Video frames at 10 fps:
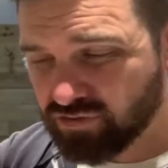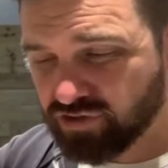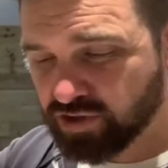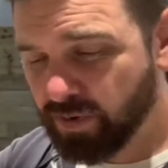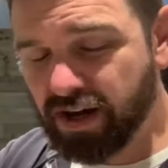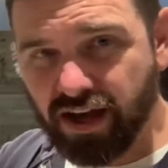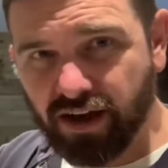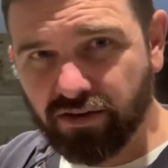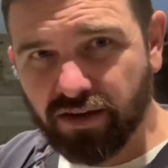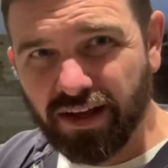Spread it
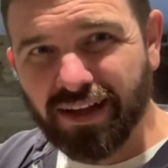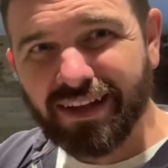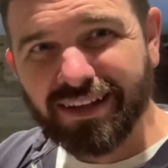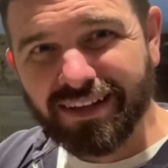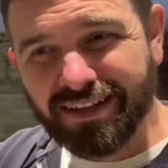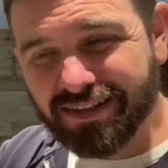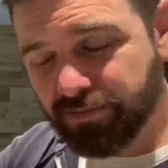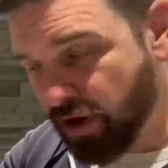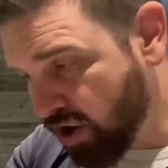out. Some